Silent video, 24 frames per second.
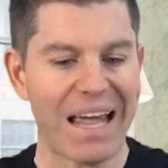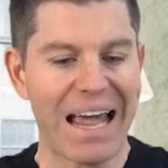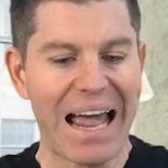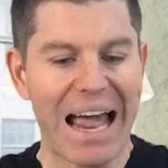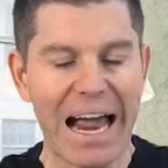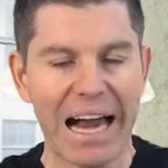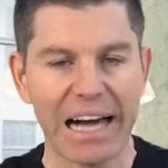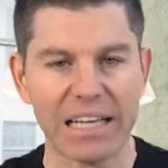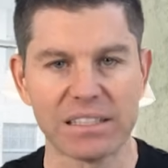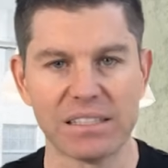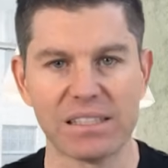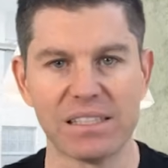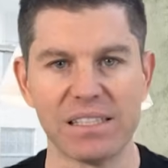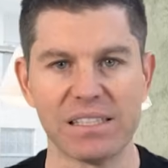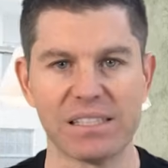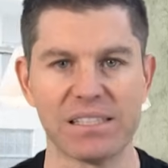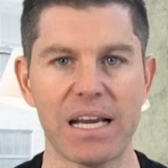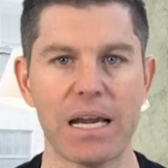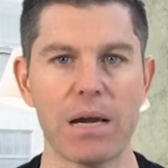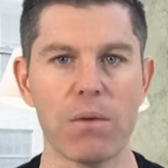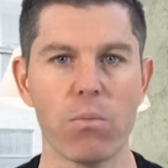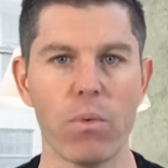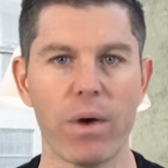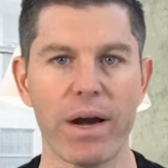act the
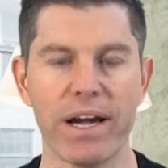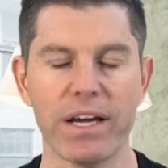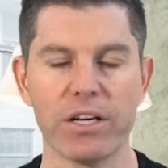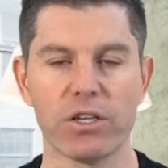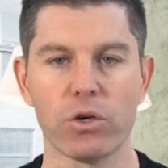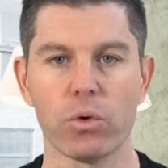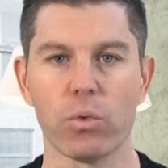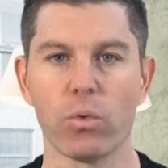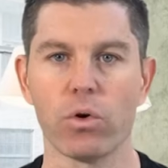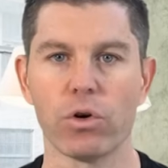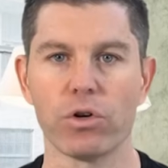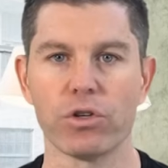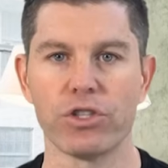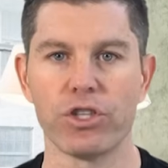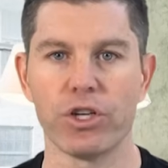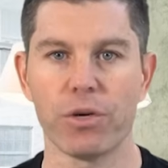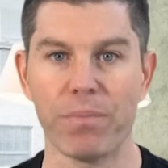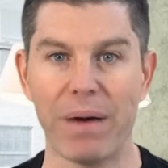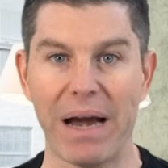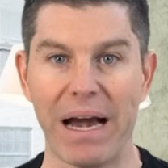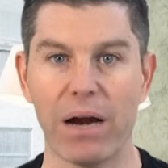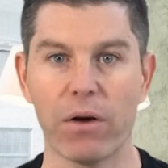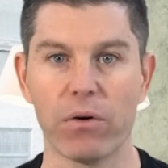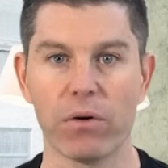same way towards
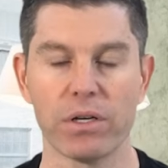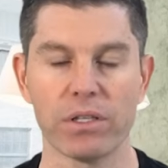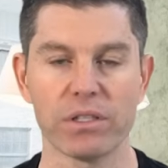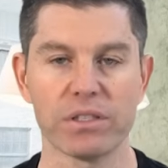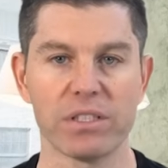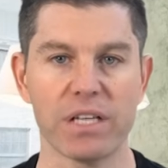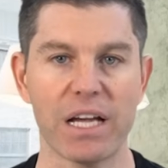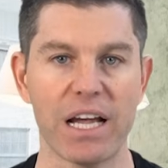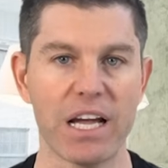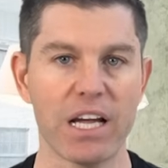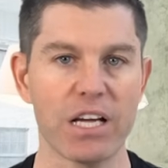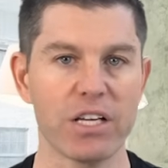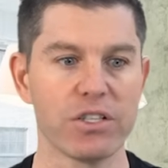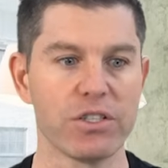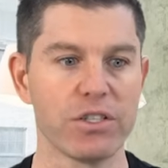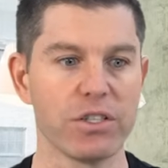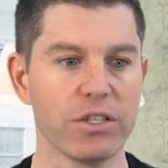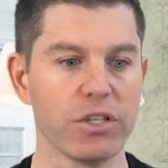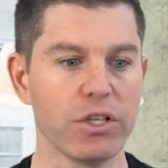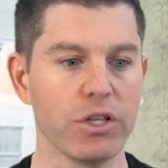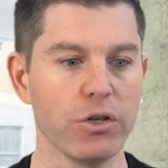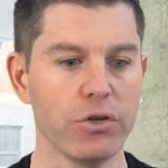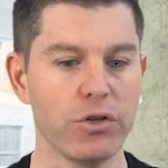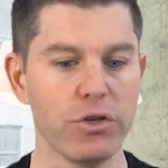your parents as
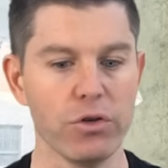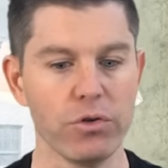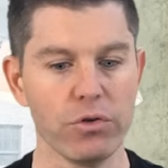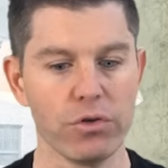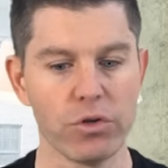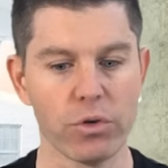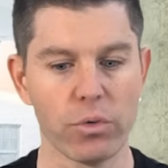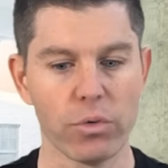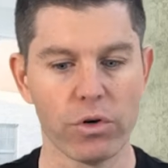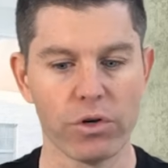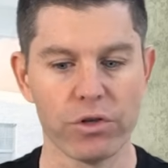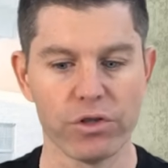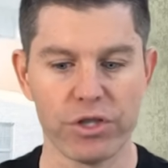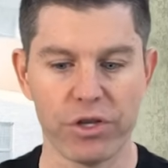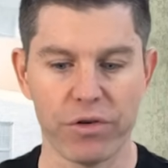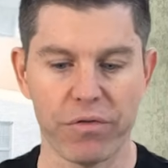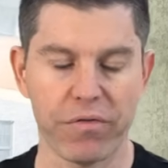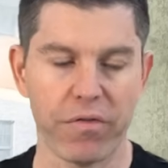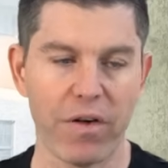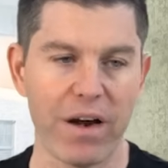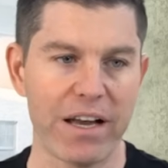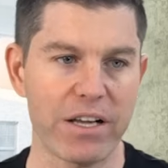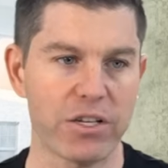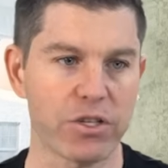you do towards your
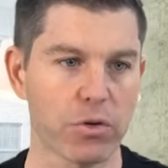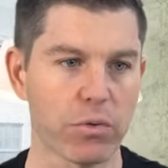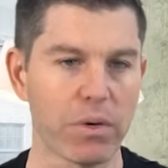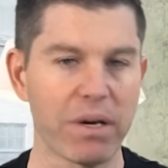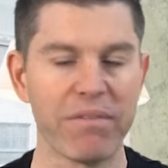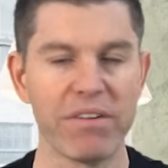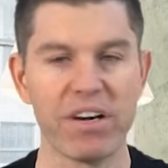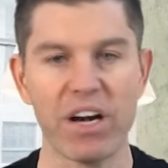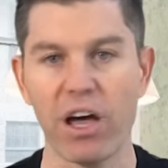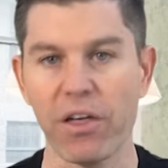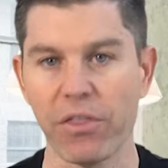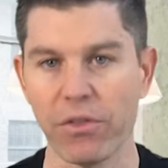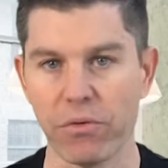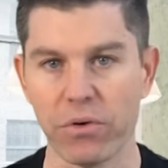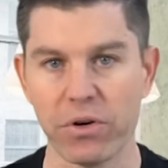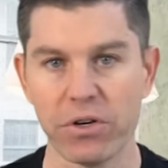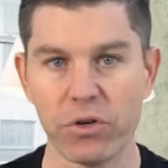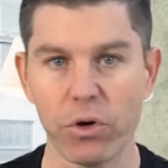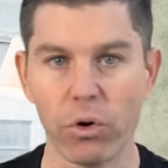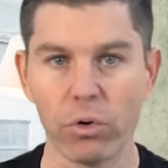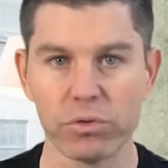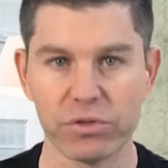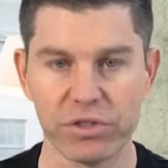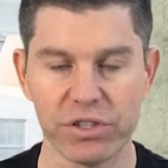friends or even other
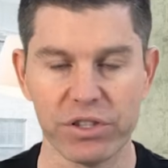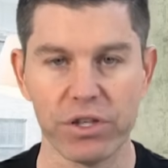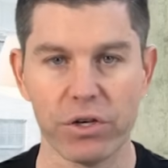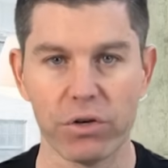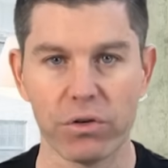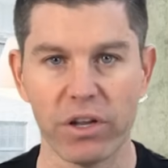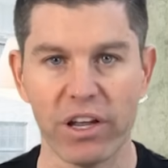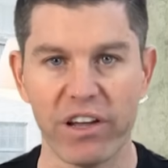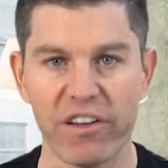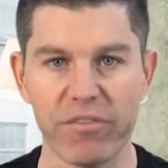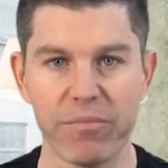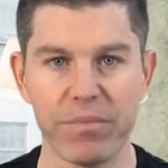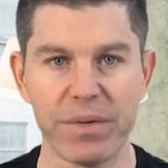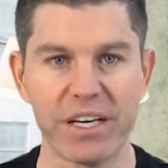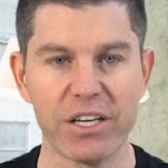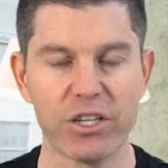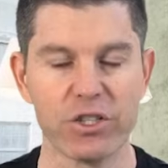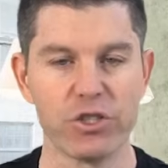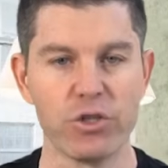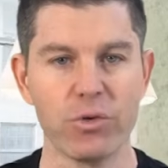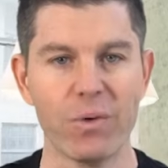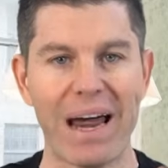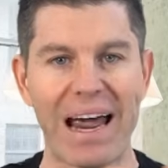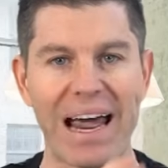adults in your life
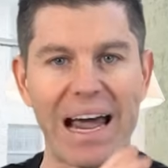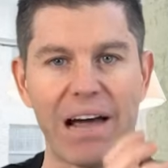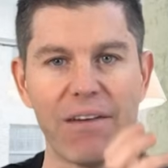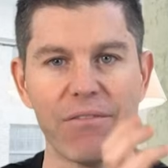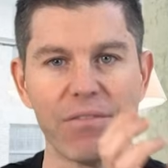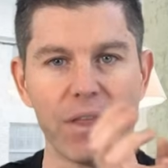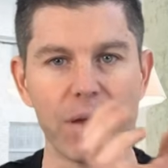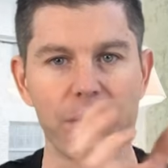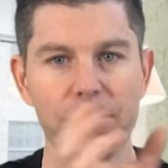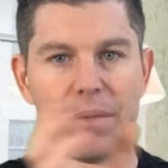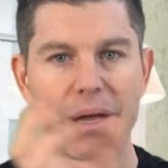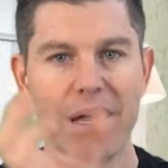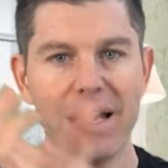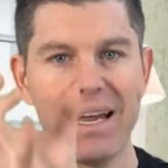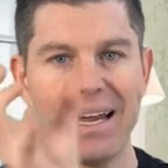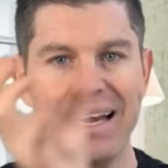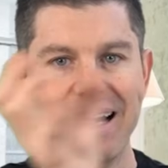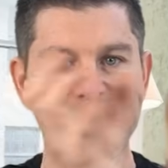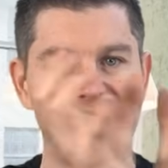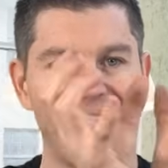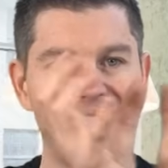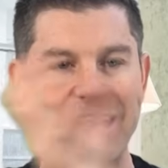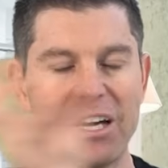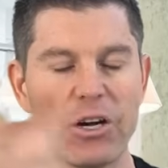because you have them,
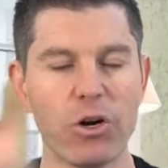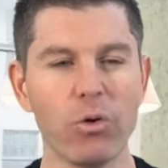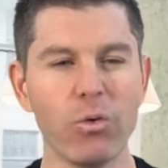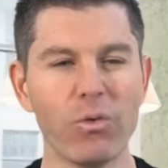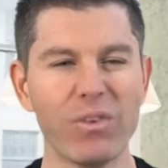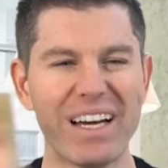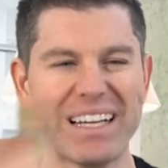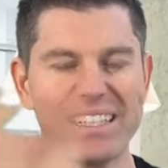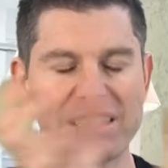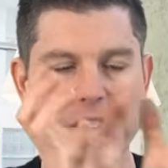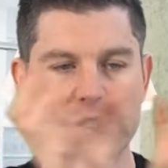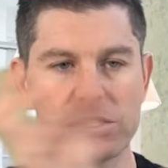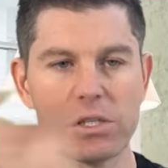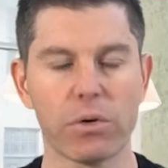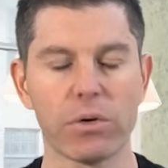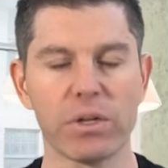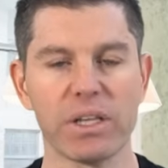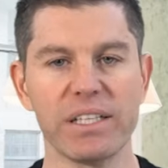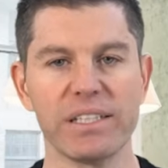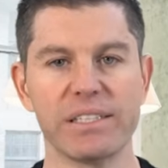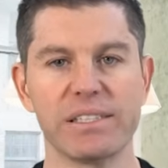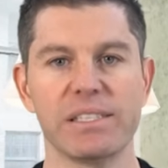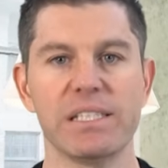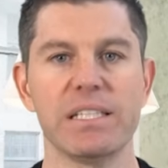you don't
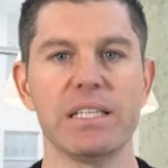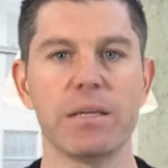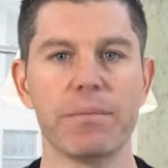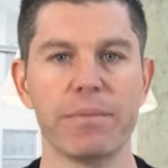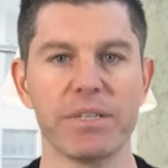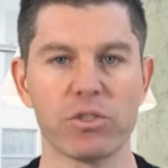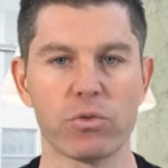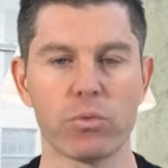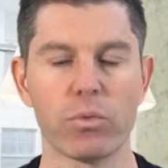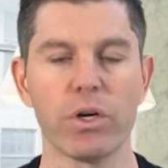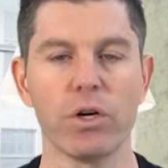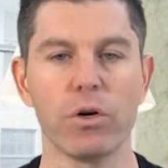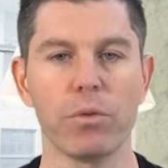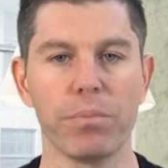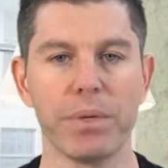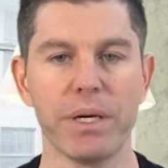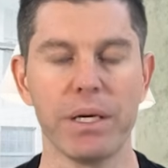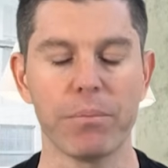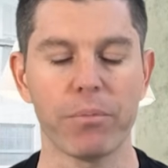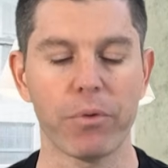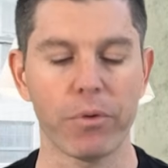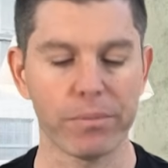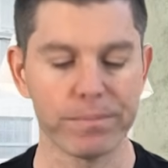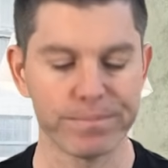necessarily see them as real
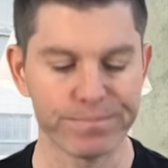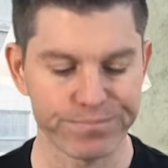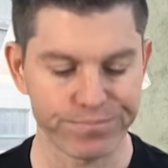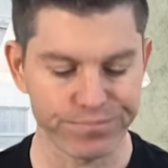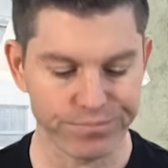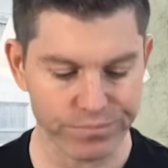people.